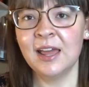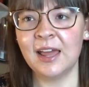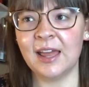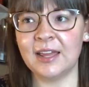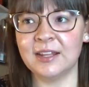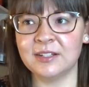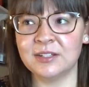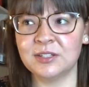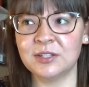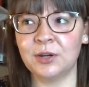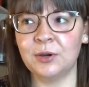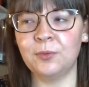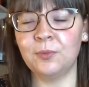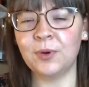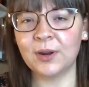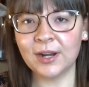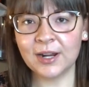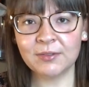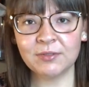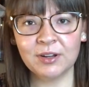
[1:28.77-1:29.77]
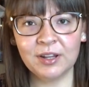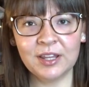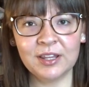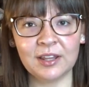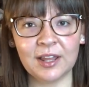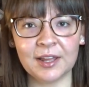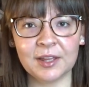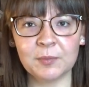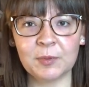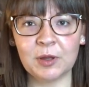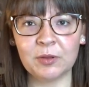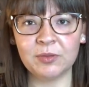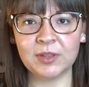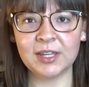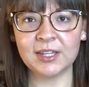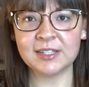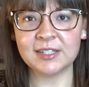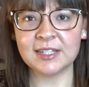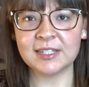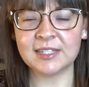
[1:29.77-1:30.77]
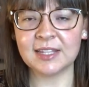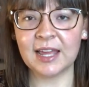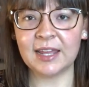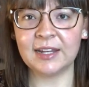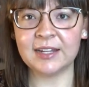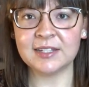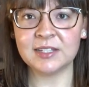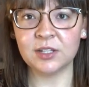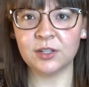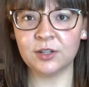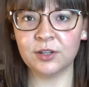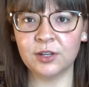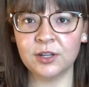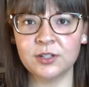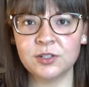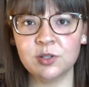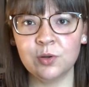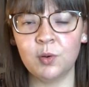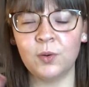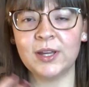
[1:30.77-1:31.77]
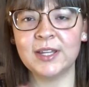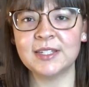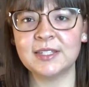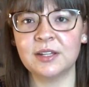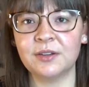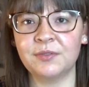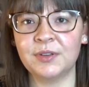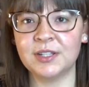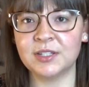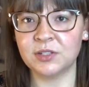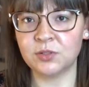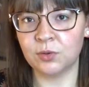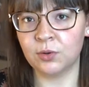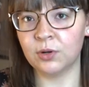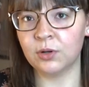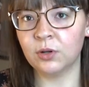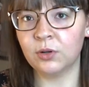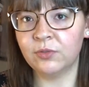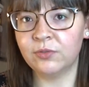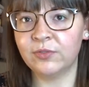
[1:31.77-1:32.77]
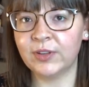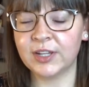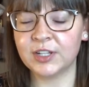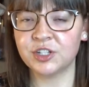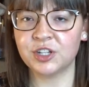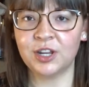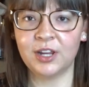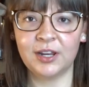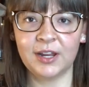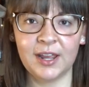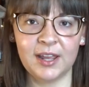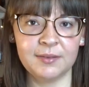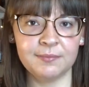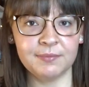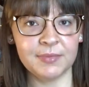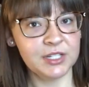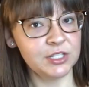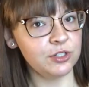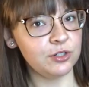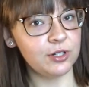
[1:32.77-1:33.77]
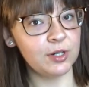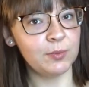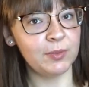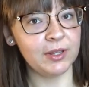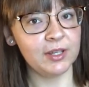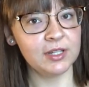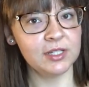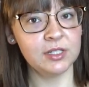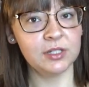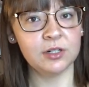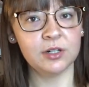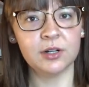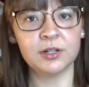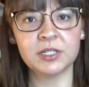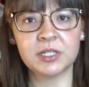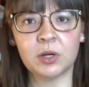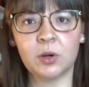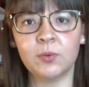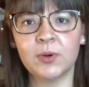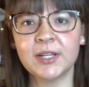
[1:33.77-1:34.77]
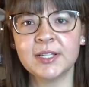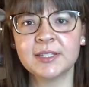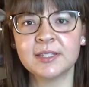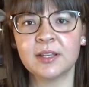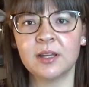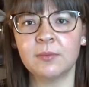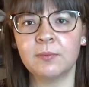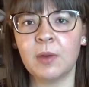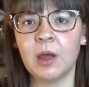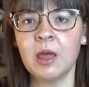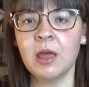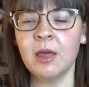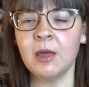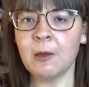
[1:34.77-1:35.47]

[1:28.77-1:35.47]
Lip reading: And so what I really like about these is that it's a good twist of historical fiction and mystery, because there is always some